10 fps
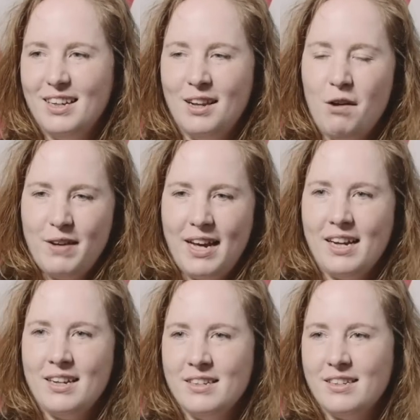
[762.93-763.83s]

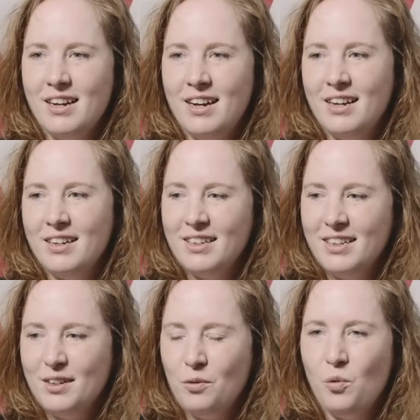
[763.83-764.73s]
loving and uh,
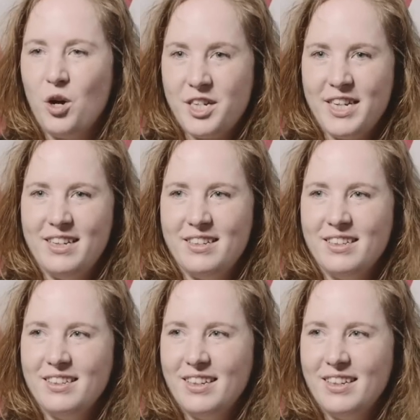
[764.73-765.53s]
wanted